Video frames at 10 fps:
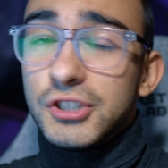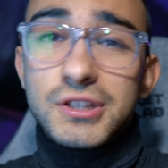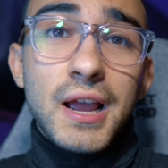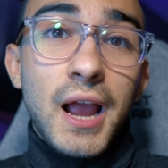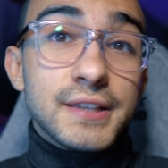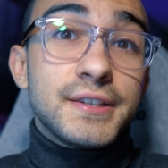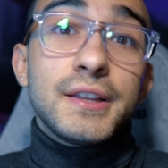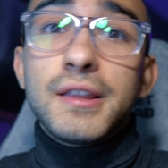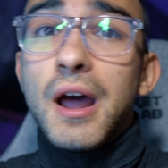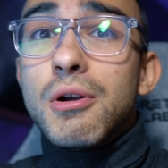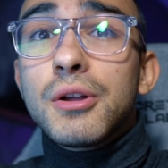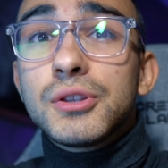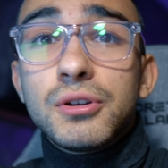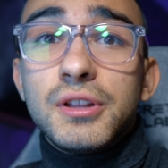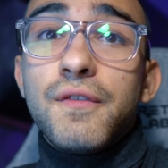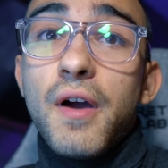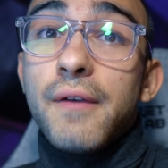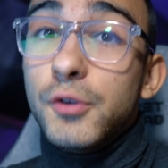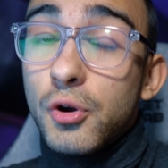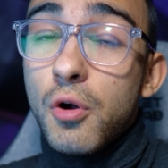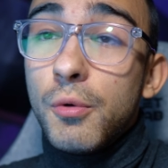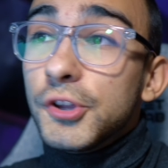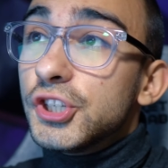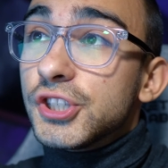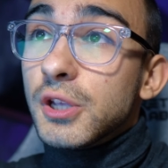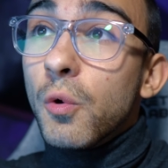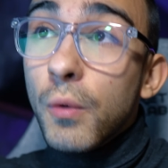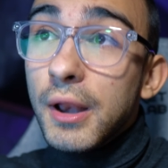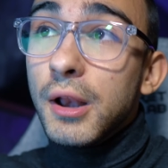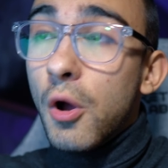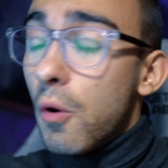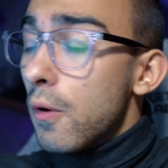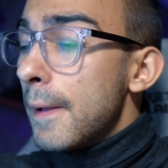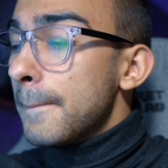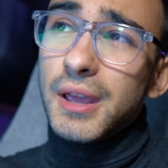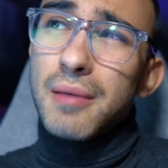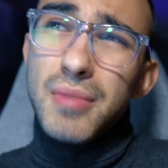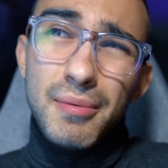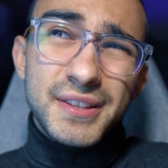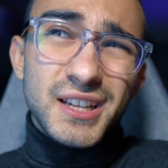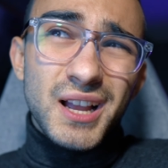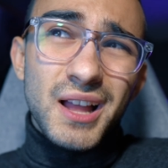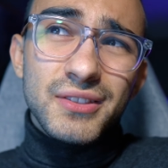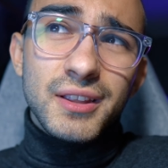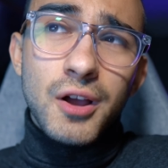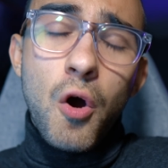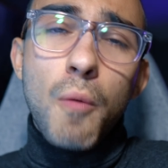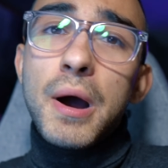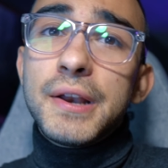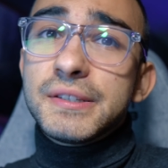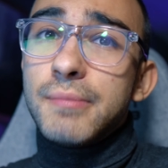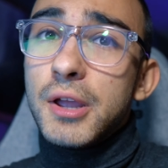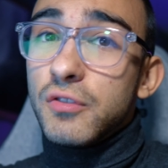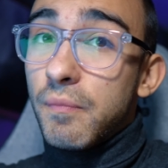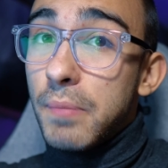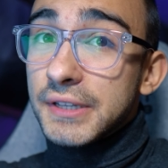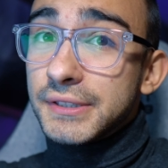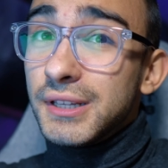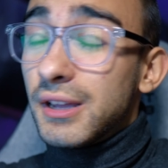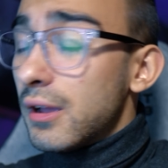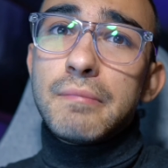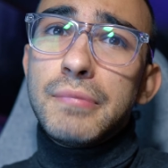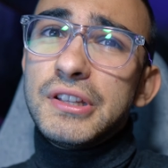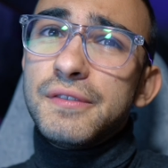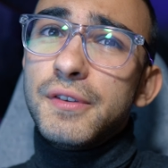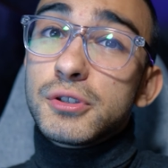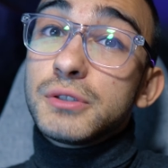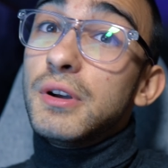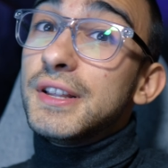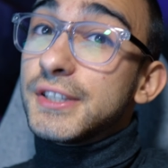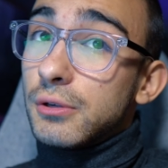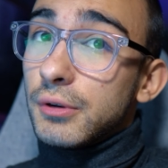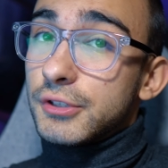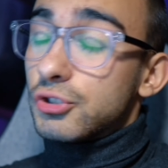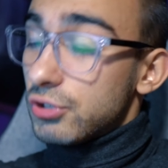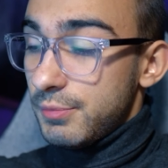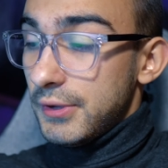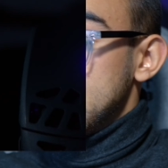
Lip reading: Just like I said, around €35, which is really low. Yeah, maybe it's a con that the whole body is made of plastic, but it feels really solid, trust me.